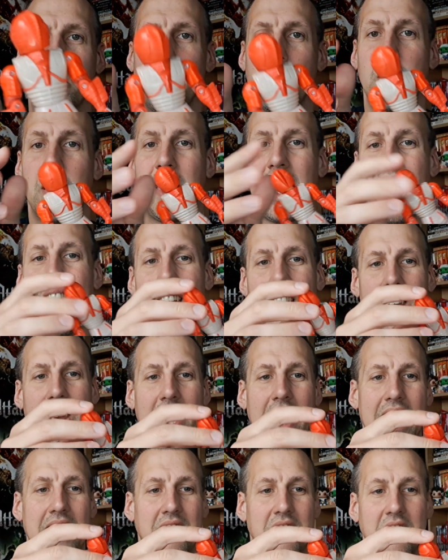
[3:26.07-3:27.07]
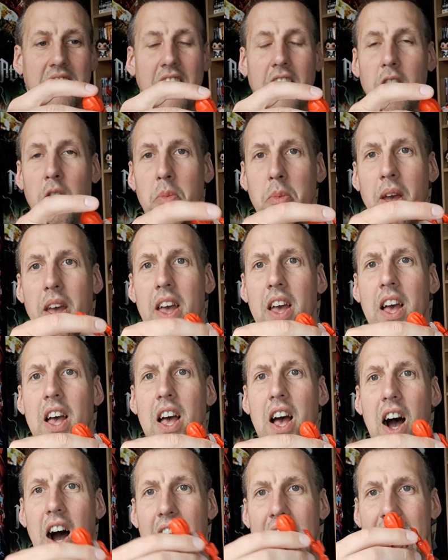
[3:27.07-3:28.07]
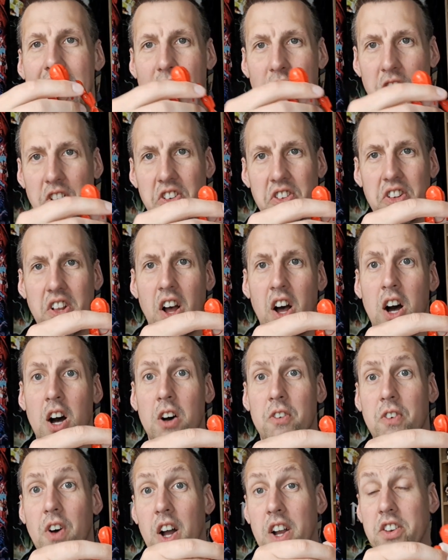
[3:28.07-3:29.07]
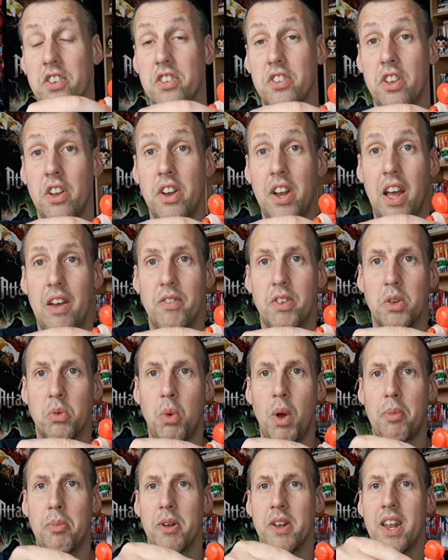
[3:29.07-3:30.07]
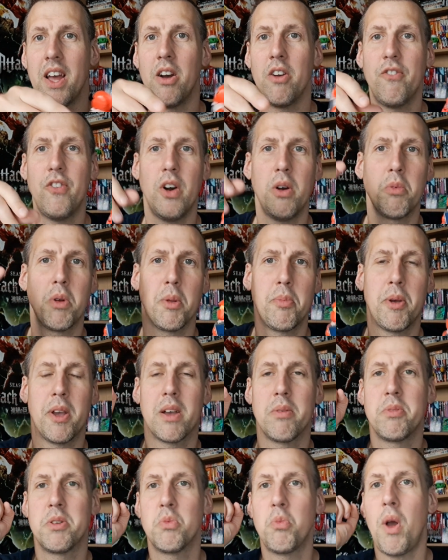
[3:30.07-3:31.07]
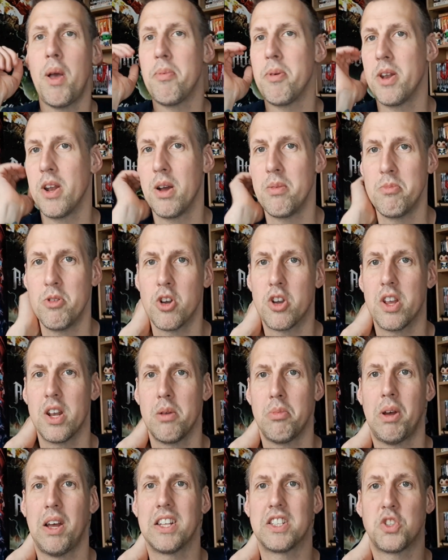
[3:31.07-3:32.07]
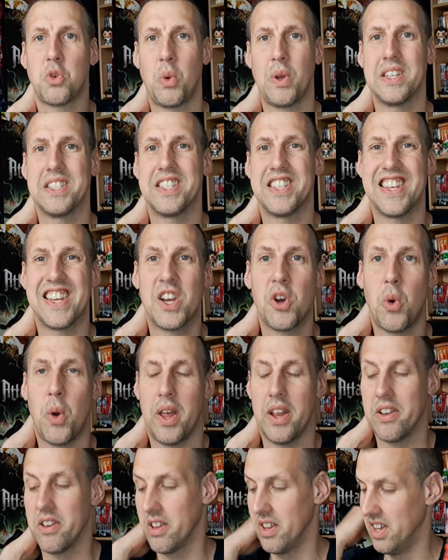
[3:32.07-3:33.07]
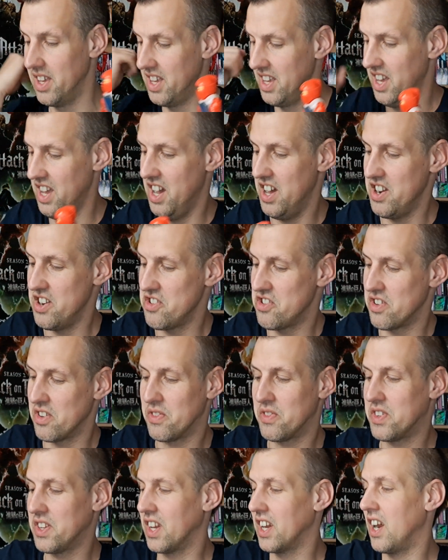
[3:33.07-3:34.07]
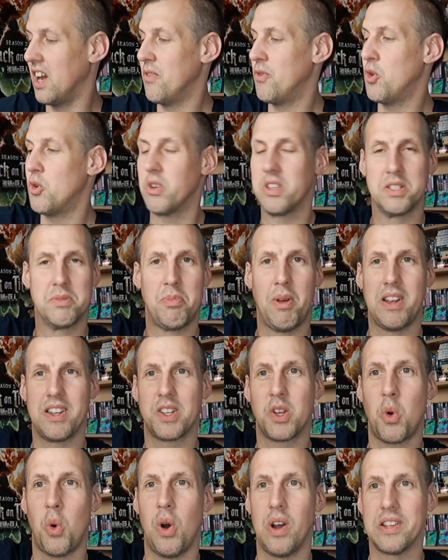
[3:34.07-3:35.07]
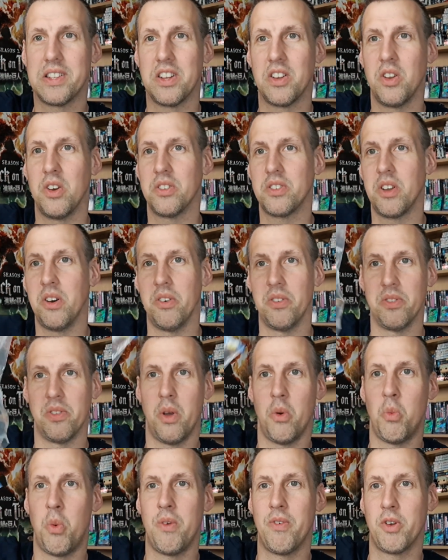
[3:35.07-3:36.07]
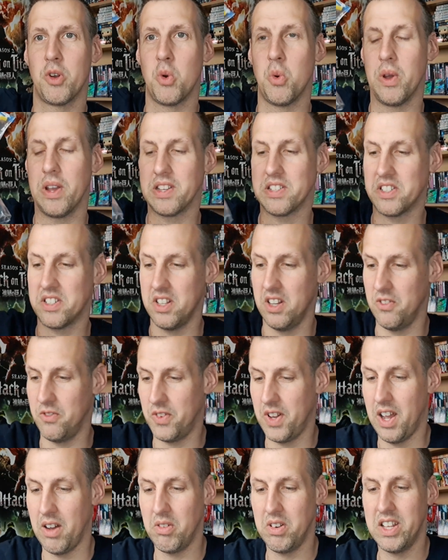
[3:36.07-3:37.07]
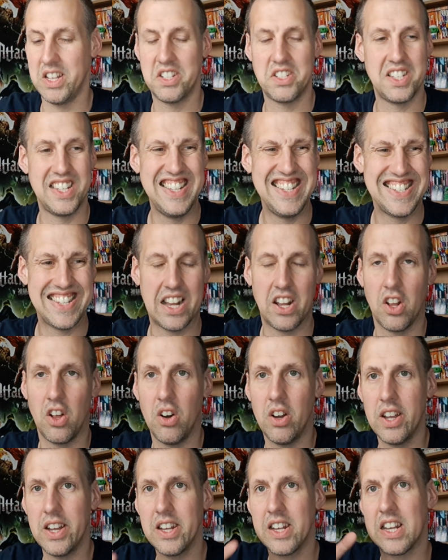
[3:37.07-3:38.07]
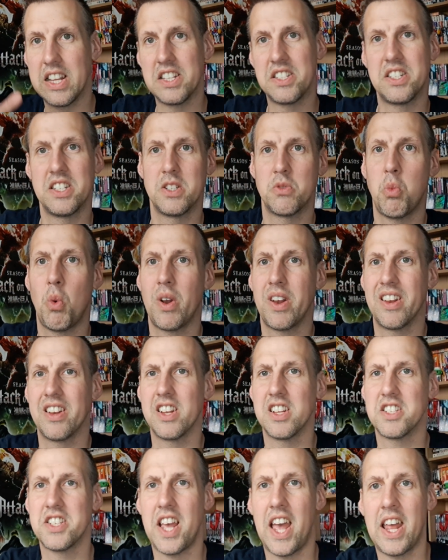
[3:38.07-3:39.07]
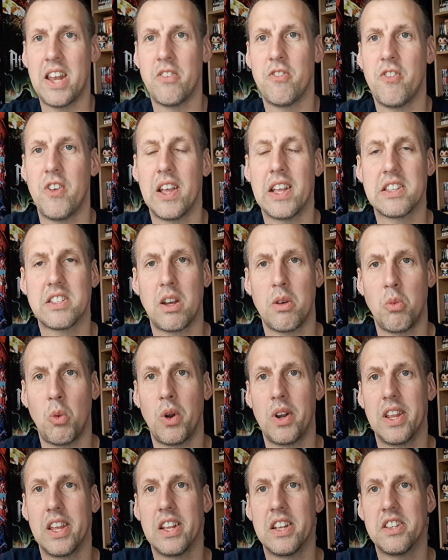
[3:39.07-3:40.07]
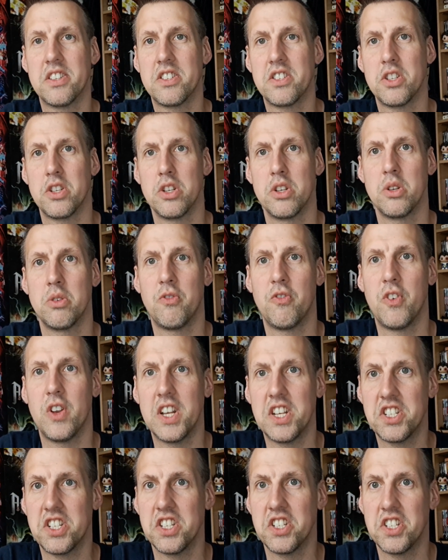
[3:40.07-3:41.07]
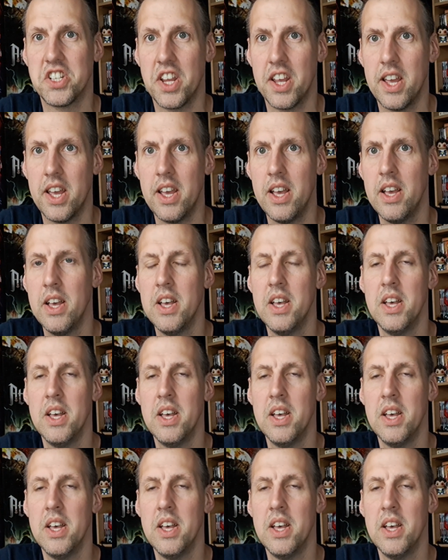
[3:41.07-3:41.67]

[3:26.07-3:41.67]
what you get. He has his helmet. I have his staff. I just don't have his weapon. Now if I want to pick up his weapon, I'm looking about 20 quid. And as you've seen, I've already spent quite a lot on Witherquick stuff. Now this is a line. This is one of the 10 things I wanted to finish this year.